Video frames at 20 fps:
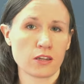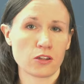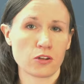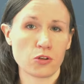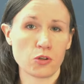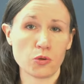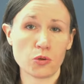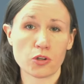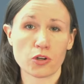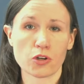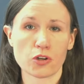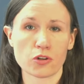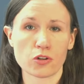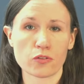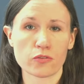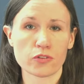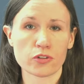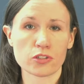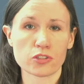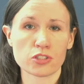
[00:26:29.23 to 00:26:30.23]
New kernel
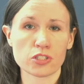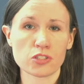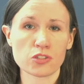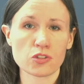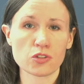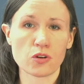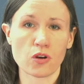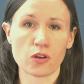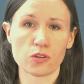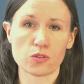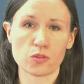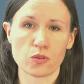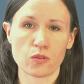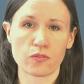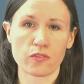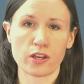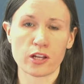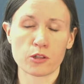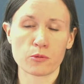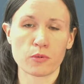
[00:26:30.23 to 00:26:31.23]
versions are also
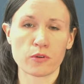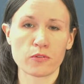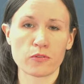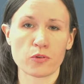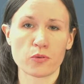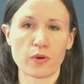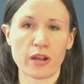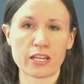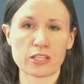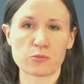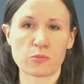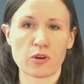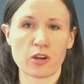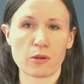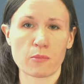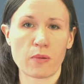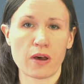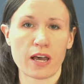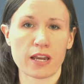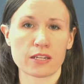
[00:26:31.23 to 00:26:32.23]
available for Raspberry
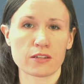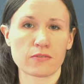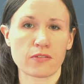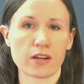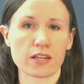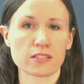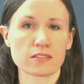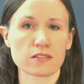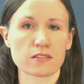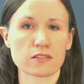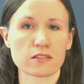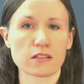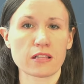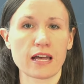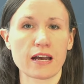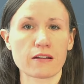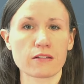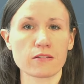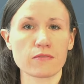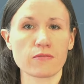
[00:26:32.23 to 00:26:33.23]
Pi devices,
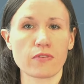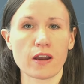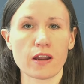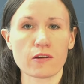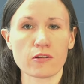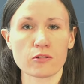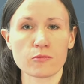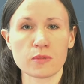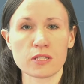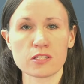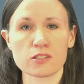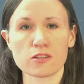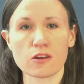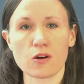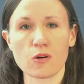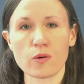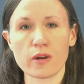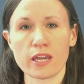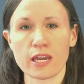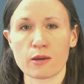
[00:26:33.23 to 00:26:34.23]
cloud environments,
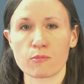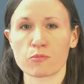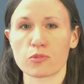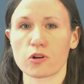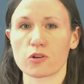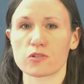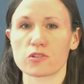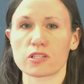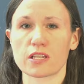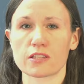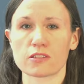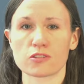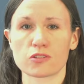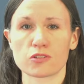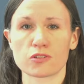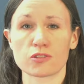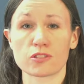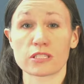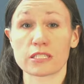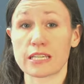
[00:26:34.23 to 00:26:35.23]
OEM
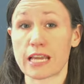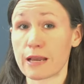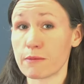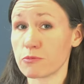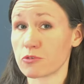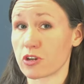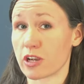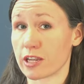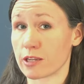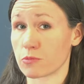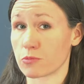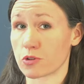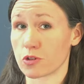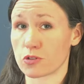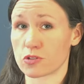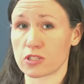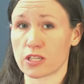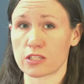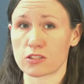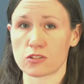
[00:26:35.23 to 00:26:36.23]
processors, Snapdragon
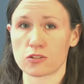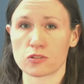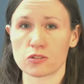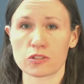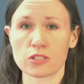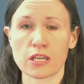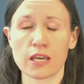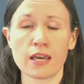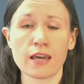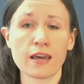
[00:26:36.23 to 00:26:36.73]
processors,